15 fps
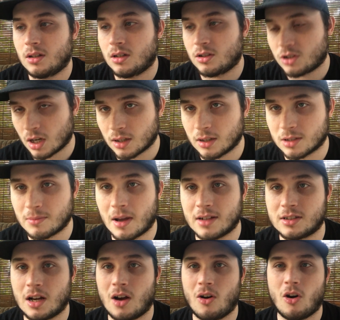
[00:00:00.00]
Check this
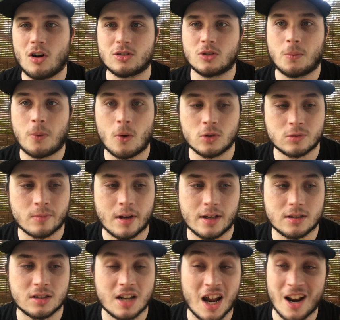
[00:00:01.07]
match out. Also,
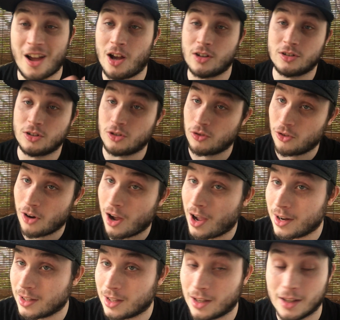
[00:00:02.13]
post-match, Tanahashi
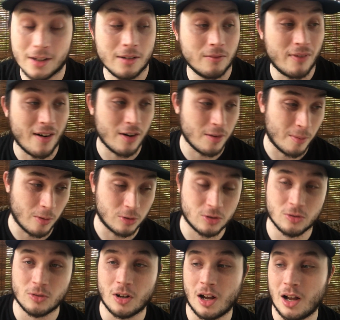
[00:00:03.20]
cried again. Very
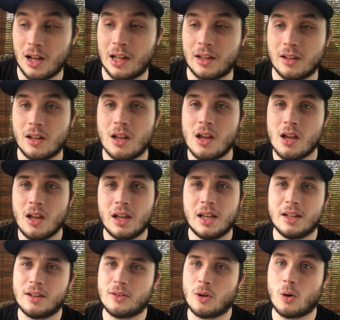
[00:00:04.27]
emotional guy.
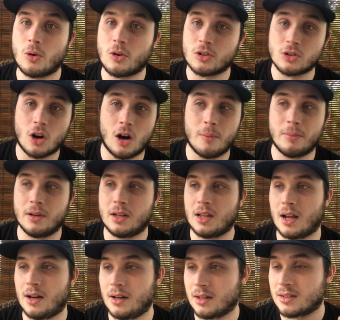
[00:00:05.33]
He did the whole guitar bit. He
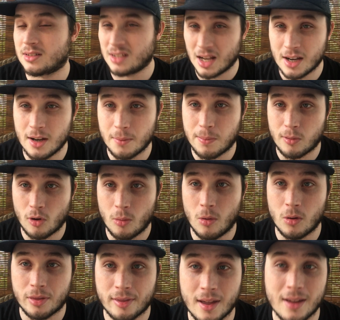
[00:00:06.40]
had an extended
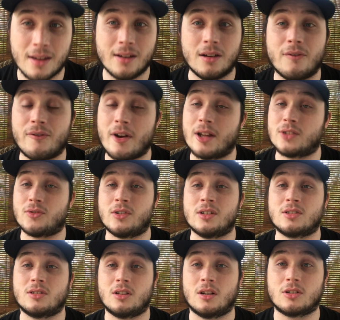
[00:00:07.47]
promo thanking the fans for
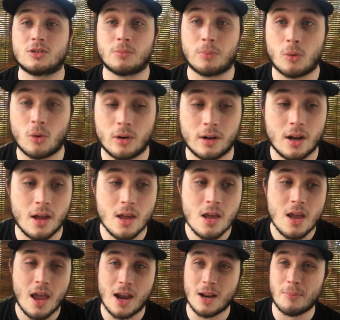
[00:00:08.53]
their support,
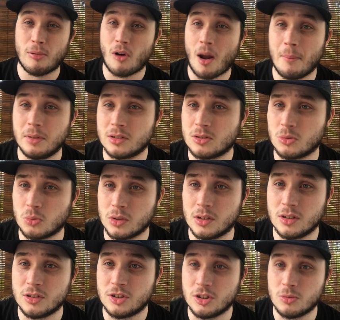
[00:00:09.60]
and he promised to win
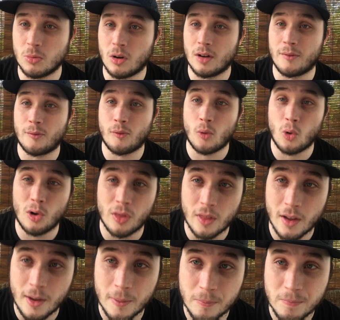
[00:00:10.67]
the G1 for them.